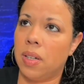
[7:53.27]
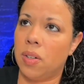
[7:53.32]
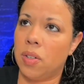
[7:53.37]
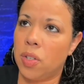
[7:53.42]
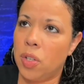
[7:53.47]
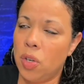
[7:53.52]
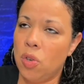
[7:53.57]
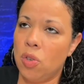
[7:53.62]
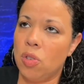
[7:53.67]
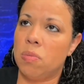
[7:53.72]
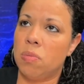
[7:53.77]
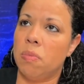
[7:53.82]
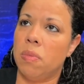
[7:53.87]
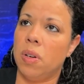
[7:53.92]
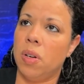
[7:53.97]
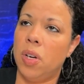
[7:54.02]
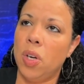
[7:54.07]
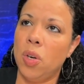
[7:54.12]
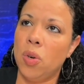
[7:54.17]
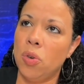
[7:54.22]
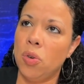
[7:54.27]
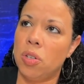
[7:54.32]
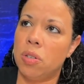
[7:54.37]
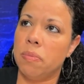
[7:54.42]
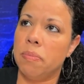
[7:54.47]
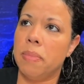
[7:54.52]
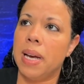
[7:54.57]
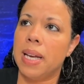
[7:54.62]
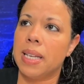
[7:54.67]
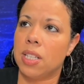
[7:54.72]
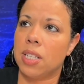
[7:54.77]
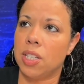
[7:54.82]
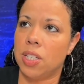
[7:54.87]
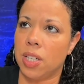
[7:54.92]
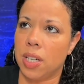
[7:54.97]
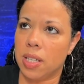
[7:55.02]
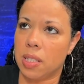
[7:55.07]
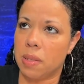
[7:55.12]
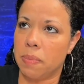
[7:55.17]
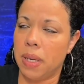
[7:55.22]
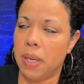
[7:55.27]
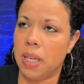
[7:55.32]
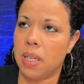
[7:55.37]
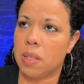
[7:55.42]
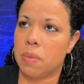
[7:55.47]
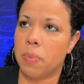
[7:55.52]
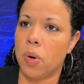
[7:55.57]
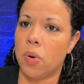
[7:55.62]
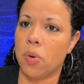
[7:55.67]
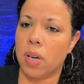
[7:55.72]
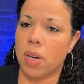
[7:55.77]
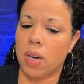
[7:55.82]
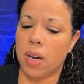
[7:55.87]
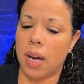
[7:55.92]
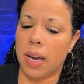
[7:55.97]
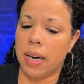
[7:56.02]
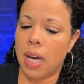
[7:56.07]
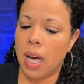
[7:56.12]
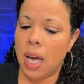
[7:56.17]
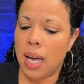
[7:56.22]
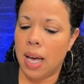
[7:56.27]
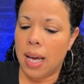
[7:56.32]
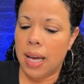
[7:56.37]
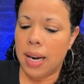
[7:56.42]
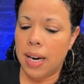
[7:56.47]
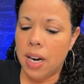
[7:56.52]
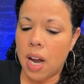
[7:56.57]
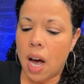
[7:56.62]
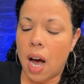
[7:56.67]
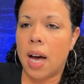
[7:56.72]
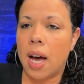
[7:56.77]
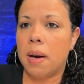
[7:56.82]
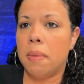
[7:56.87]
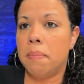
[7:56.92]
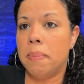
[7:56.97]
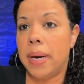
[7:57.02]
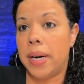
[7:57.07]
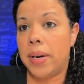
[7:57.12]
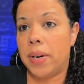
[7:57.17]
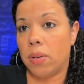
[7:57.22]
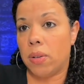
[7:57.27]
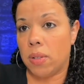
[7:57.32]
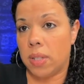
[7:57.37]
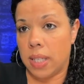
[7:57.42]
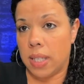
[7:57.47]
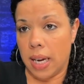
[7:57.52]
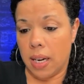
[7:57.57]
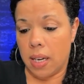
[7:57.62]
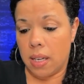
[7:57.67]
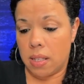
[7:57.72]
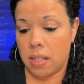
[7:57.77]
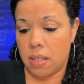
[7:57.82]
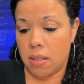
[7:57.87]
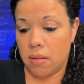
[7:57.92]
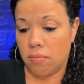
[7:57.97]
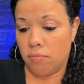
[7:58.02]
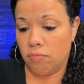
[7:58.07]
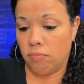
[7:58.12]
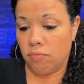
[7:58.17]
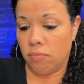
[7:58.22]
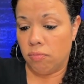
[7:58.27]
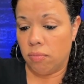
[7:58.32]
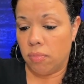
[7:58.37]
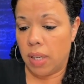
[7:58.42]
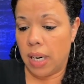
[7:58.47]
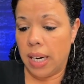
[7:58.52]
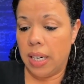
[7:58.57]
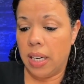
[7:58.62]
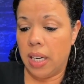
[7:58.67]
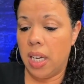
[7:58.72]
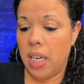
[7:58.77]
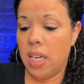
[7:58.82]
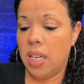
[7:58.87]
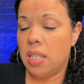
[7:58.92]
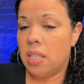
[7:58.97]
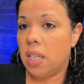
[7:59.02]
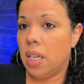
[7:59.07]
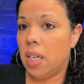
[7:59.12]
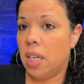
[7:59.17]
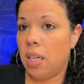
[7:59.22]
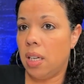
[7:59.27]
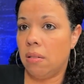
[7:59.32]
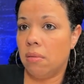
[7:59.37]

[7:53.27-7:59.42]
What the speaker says: huge messages being spoken on non-marital sex, right? Easy,